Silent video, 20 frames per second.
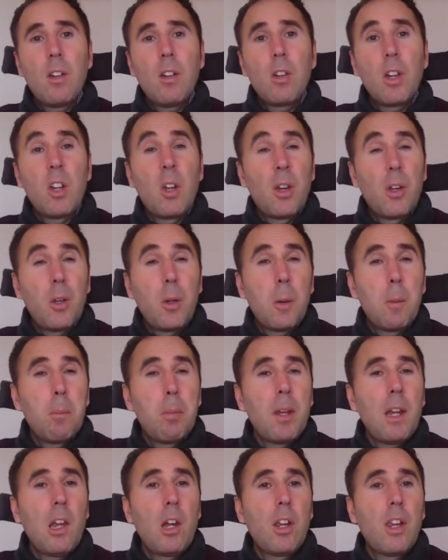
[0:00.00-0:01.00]
So, it could
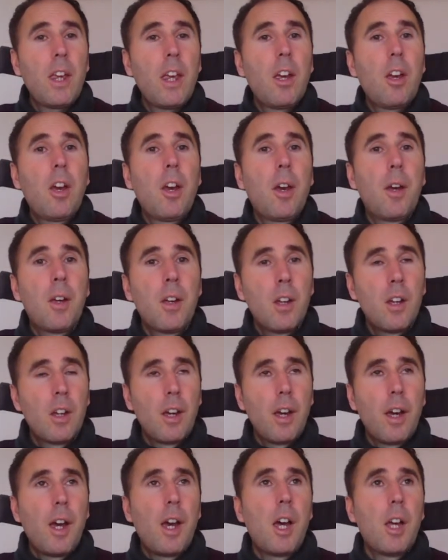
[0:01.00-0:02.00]
be looking at
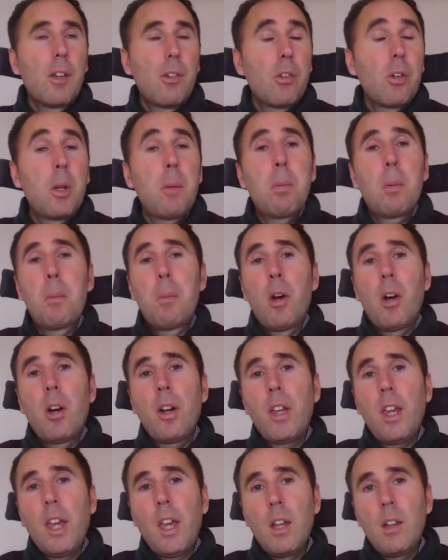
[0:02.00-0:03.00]

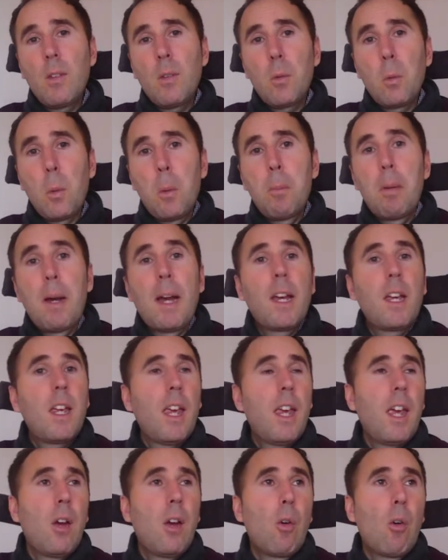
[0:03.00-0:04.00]
supermarkets or
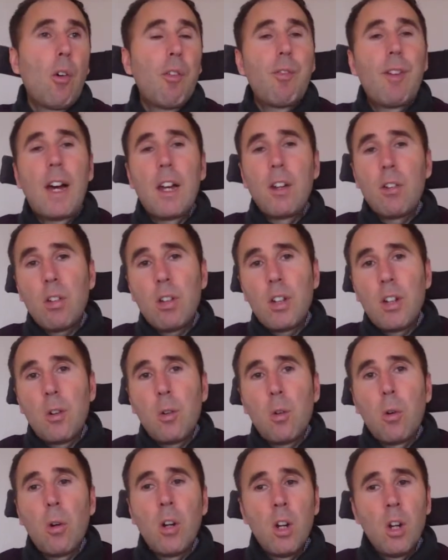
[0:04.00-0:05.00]
banking or fashion
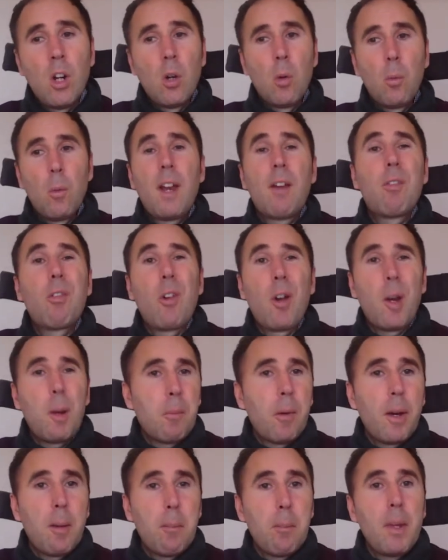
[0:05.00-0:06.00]
or whatever it
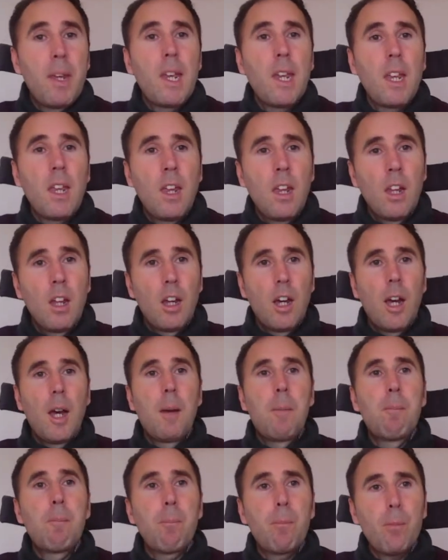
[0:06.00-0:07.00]
might be.
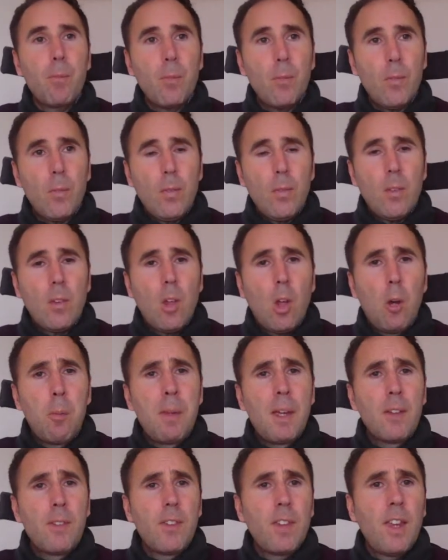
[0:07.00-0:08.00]
I'll
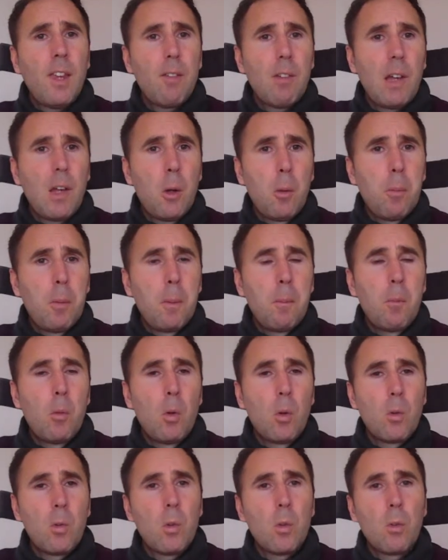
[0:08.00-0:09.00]
be able to give a little bit
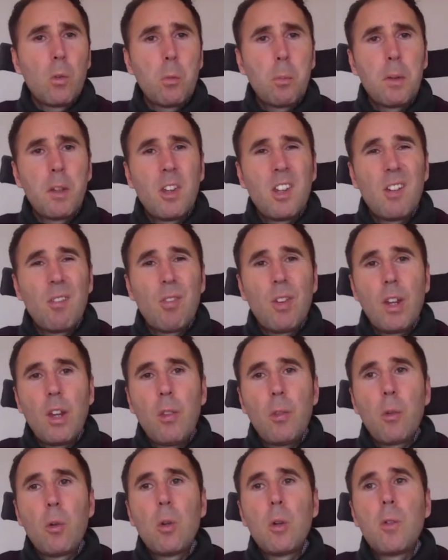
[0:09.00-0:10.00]
more sort of
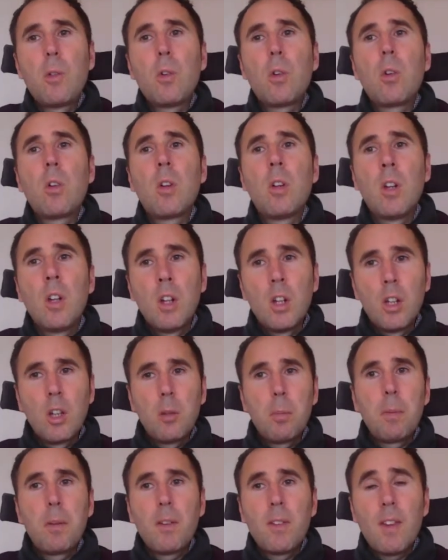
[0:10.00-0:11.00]
specific thoughts on
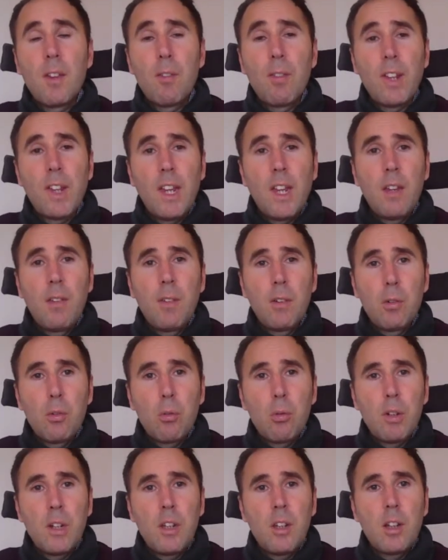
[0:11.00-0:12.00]
specific
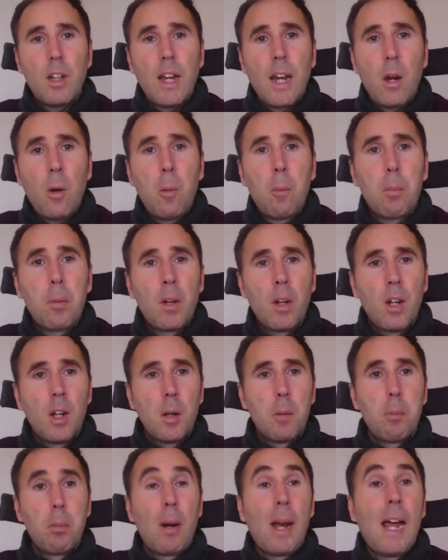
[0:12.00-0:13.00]
industries and help
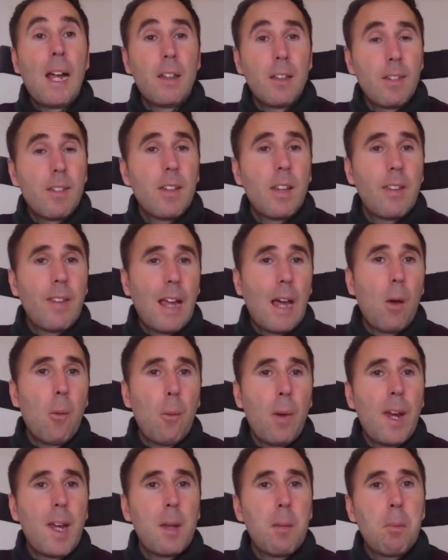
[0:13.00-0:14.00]
brands in that
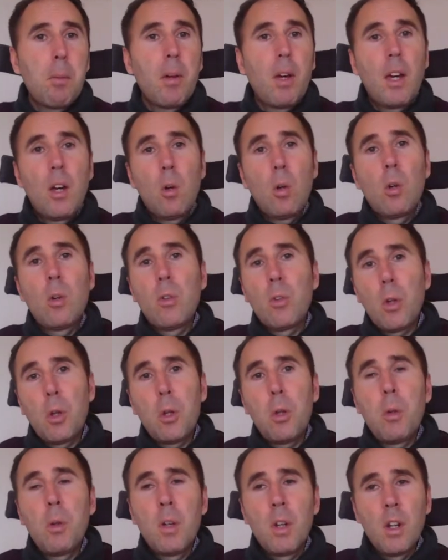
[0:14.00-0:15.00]
way. But
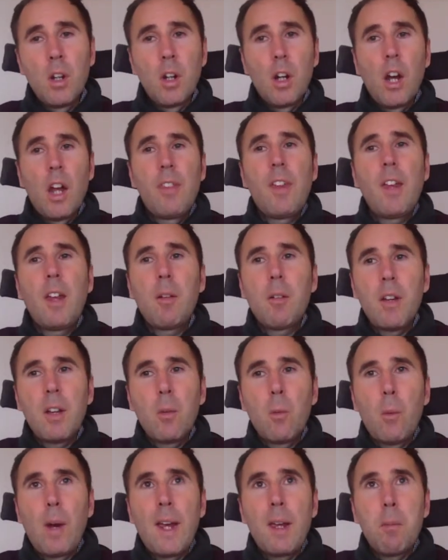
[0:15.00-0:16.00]
also, I think in
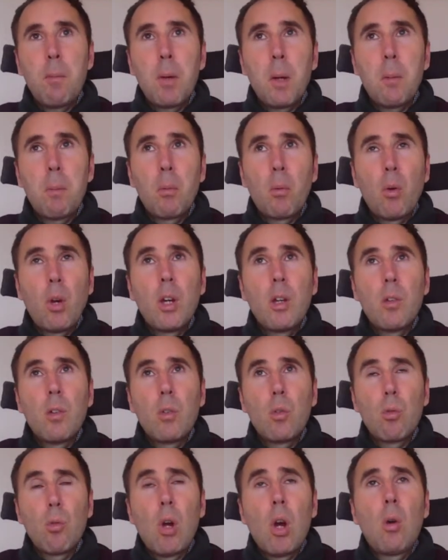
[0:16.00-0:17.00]
a way, Purple
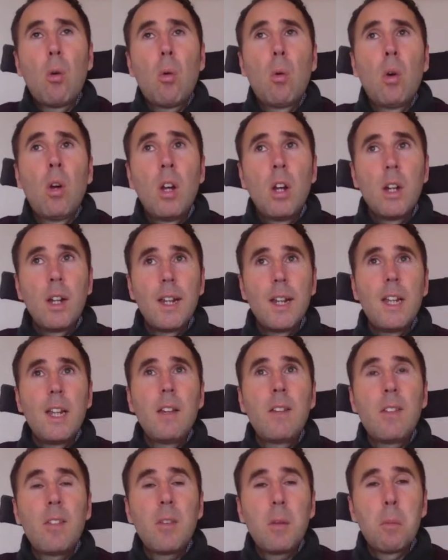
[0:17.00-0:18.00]
Goat's role
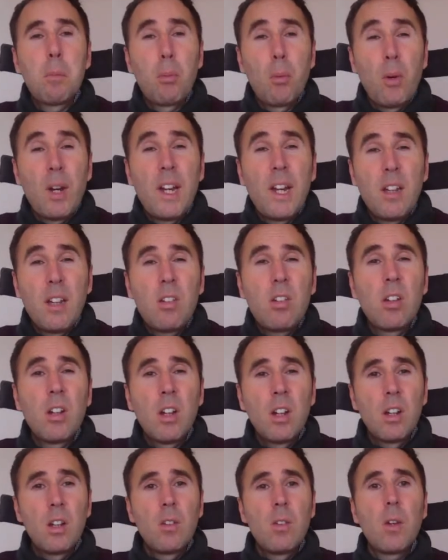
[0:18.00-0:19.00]
is to bridge.
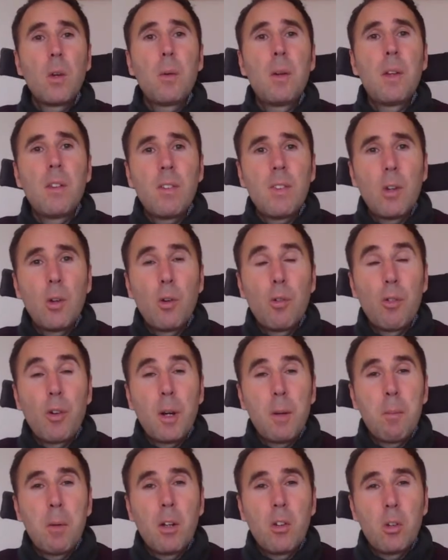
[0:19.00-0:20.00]
So it's still
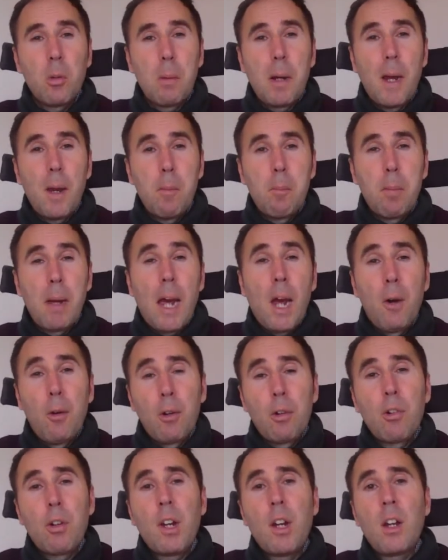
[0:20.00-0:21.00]
very much about
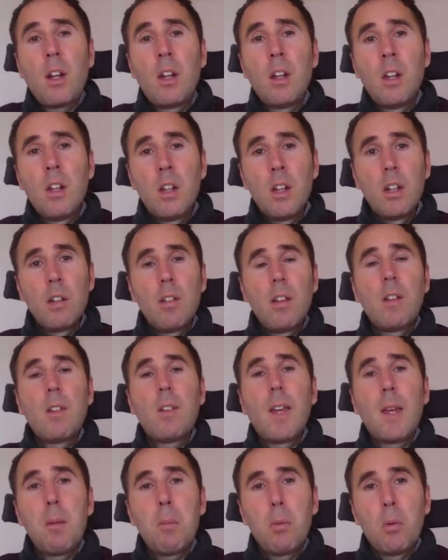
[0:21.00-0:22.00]
empowering
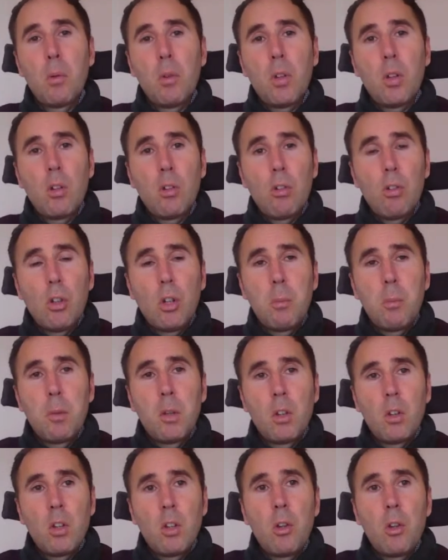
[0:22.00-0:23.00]
disabled
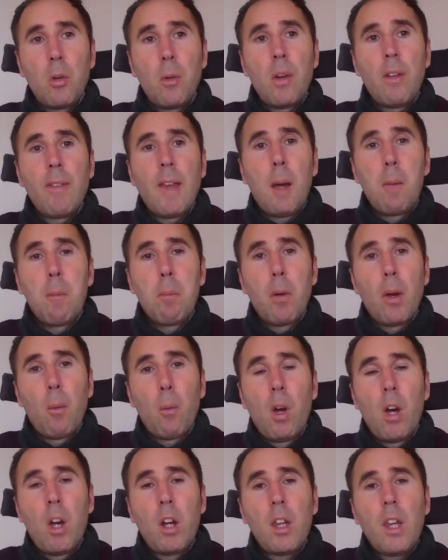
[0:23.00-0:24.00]
consumers and doing that by
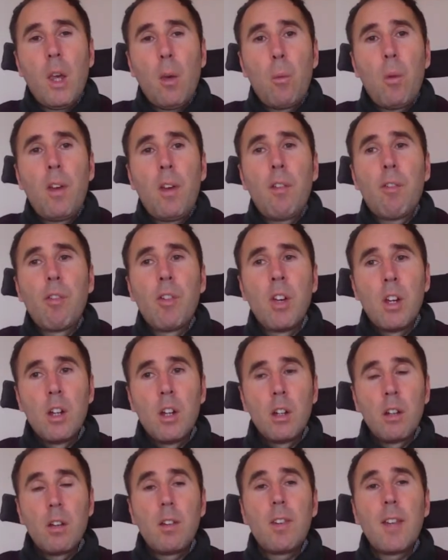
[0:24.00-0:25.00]
working with
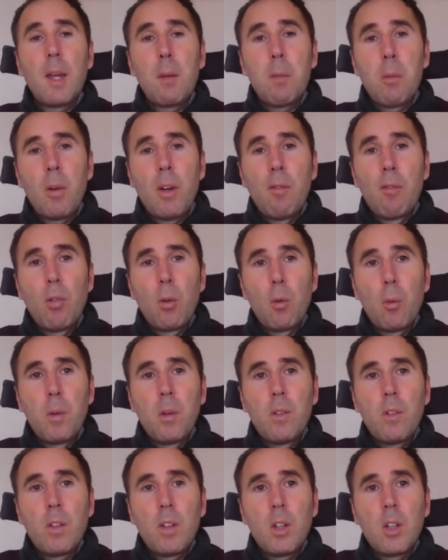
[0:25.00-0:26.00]
disabled
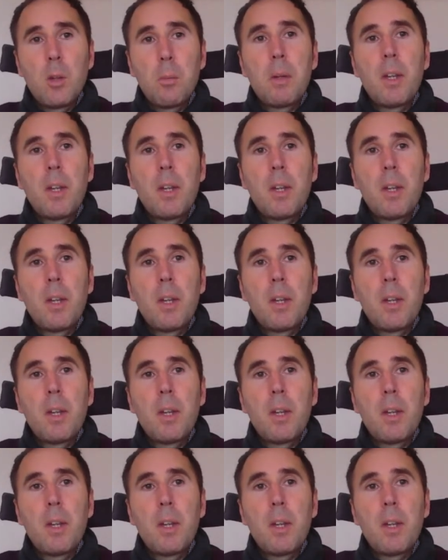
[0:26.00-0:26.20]
influencers.